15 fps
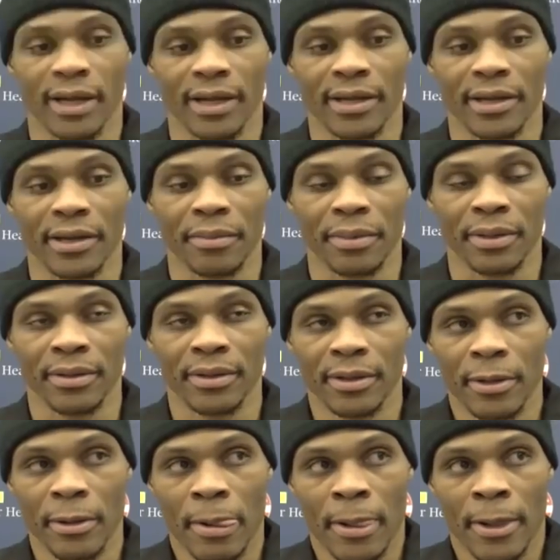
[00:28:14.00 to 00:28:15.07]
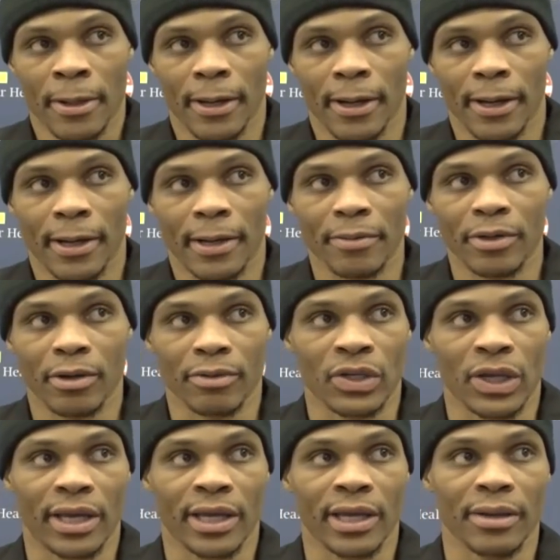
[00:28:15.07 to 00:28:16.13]
like him, and you don't
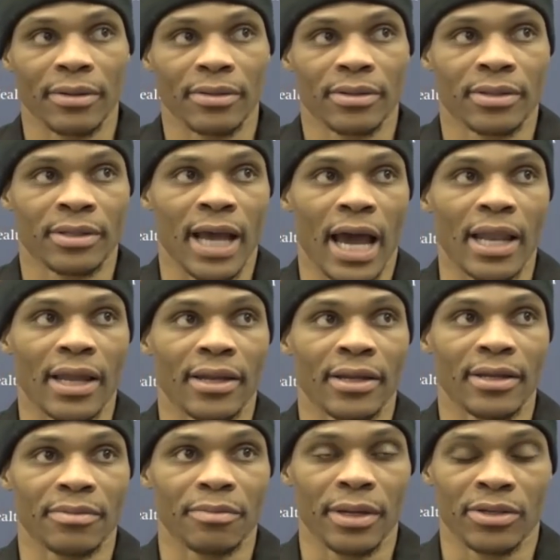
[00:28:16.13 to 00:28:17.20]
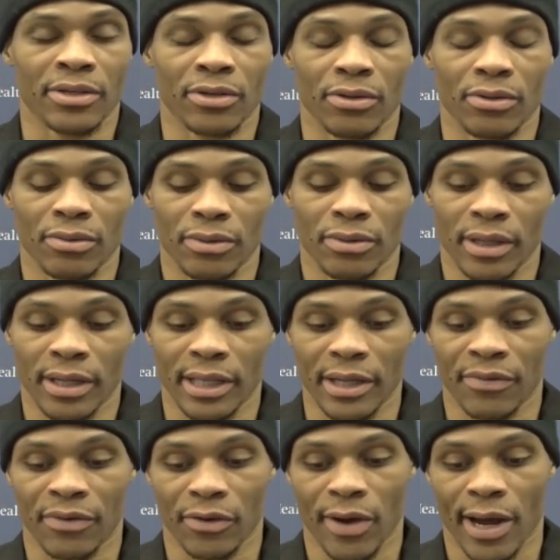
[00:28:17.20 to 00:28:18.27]
take his talent, his mental, anything
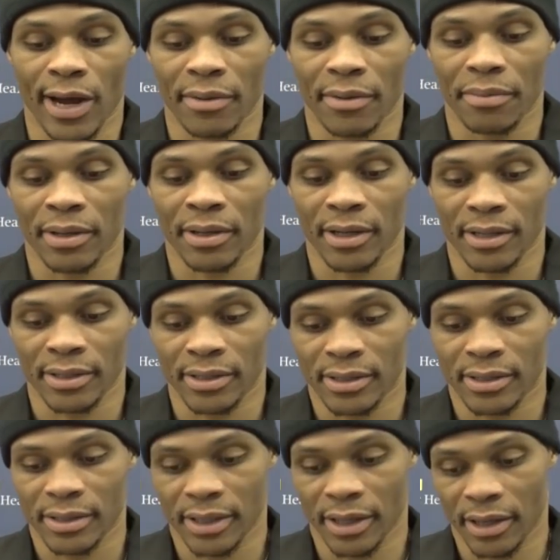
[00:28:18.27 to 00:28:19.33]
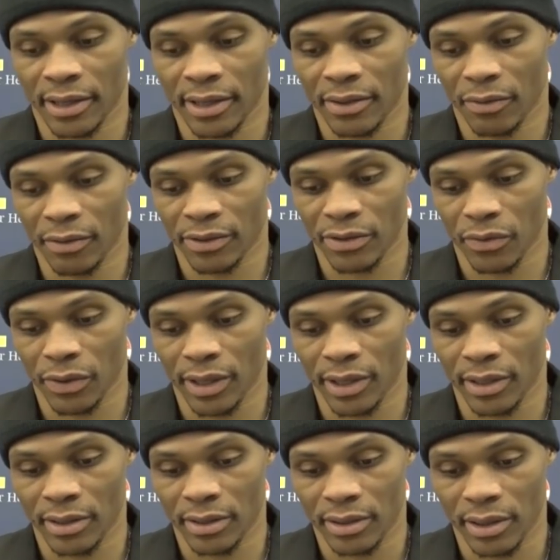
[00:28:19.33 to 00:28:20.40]
for granted, because he wants to
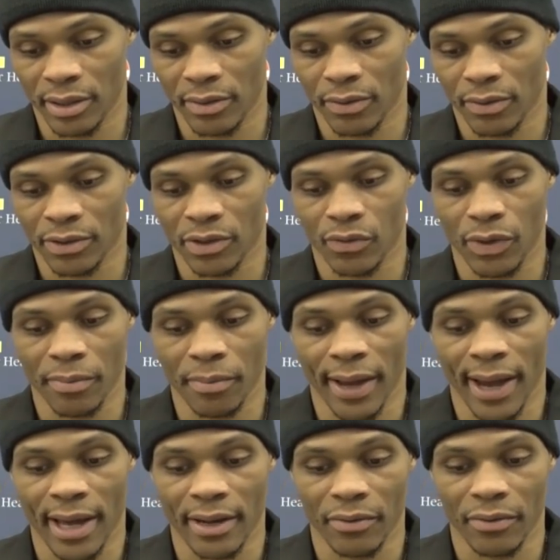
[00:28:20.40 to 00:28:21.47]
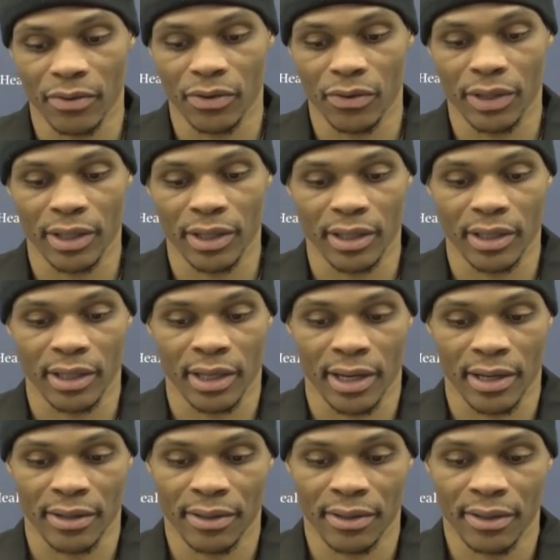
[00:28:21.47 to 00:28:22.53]
win and wants to win bad and will do anything to
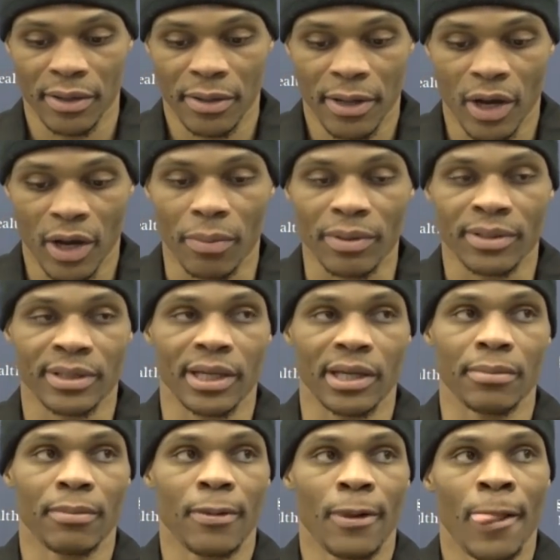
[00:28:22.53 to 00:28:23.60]
kind of help his team